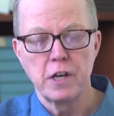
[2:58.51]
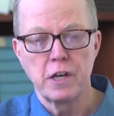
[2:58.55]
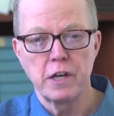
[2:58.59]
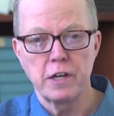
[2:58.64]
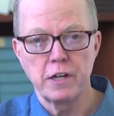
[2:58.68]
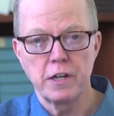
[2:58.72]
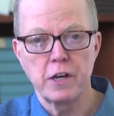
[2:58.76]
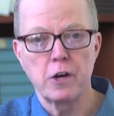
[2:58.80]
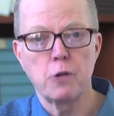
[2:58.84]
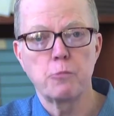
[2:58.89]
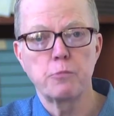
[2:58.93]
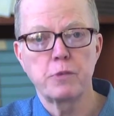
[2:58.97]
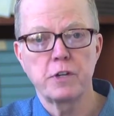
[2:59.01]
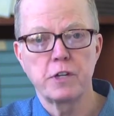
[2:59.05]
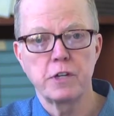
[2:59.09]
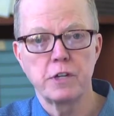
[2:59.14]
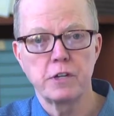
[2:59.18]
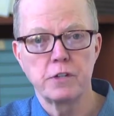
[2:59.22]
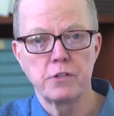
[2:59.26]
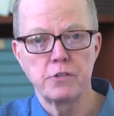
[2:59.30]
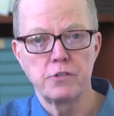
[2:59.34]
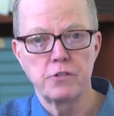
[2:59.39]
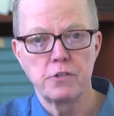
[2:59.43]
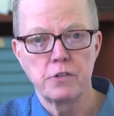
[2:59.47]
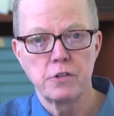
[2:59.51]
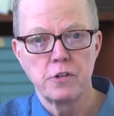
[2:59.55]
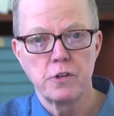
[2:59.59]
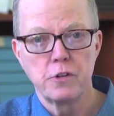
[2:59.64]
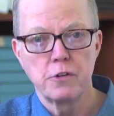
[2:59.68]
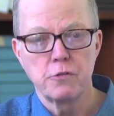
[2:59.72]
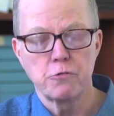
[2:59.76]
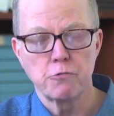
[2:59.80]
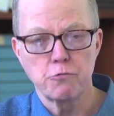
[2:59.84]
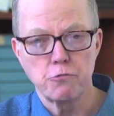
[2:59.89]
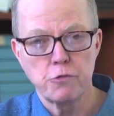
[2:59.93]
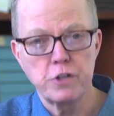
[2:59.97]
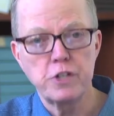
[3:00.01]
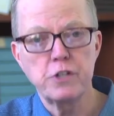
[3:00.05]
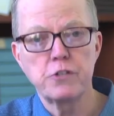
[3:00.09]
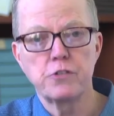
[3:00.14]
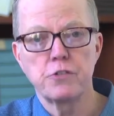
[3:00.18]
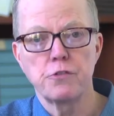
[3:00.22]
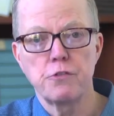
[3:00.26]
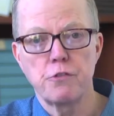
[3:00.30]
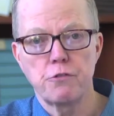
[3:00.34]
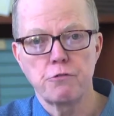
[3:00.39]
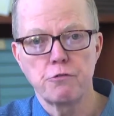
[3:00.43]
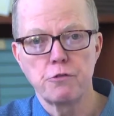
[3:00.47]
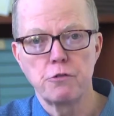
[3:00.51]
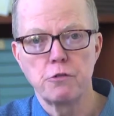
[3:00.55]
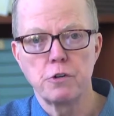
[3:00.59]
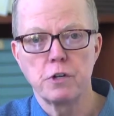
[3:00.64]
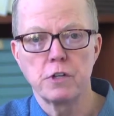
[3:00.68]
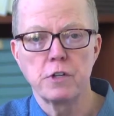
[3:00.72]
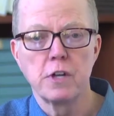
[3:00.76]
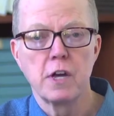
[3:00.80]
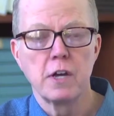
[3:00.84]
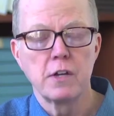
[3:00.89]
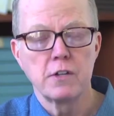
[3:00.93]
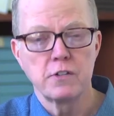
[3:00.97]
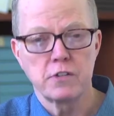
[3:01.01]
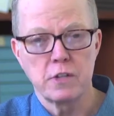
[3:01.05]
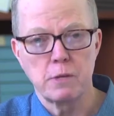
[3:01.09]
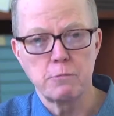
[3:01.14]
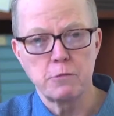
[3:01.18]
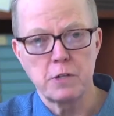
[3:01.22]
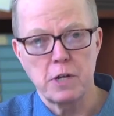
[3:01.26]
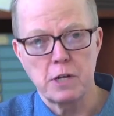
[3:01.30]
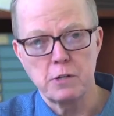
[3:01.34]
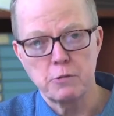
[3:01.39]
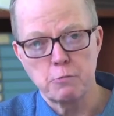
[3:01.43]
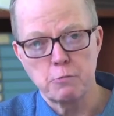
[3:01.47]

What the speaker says: and help kids reason through it, sometimes